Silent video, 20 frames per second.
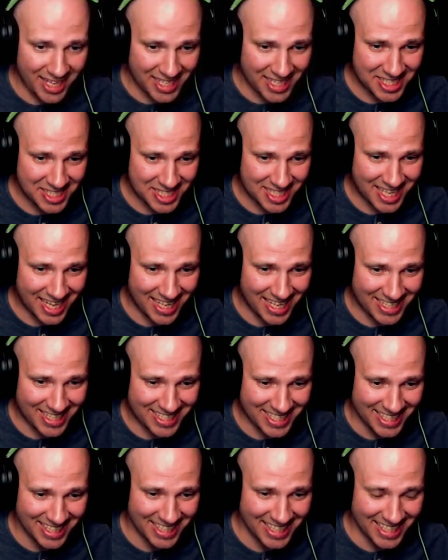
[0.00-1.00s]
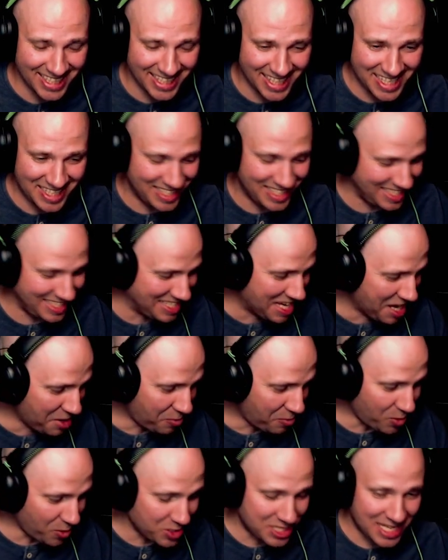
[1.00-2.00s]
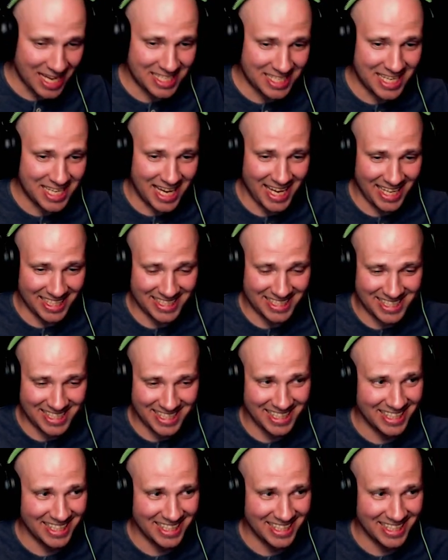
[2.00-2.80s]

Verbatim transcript: Is that Was that it?